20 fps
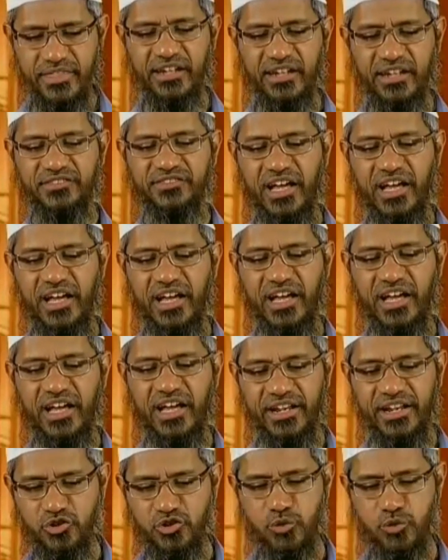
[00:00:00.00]
that a Zani
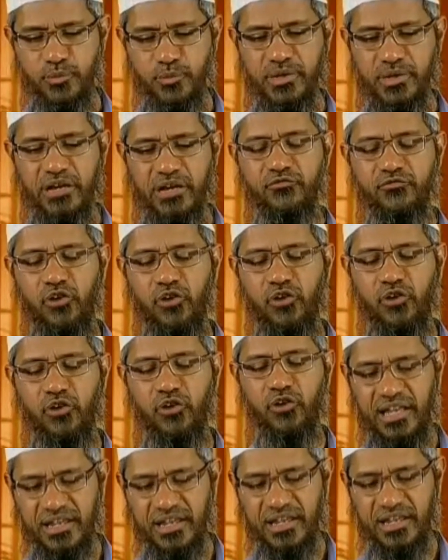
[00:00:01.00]
should be given 40
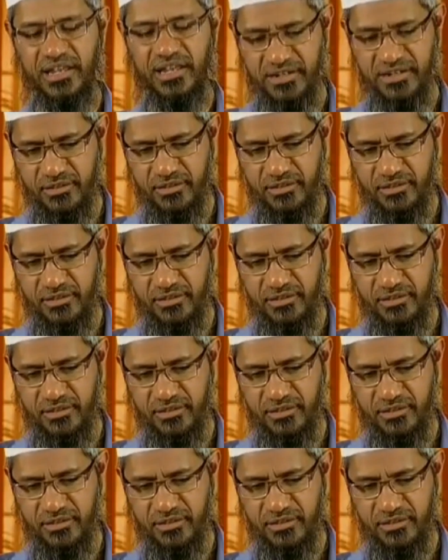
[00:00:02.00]
lashes.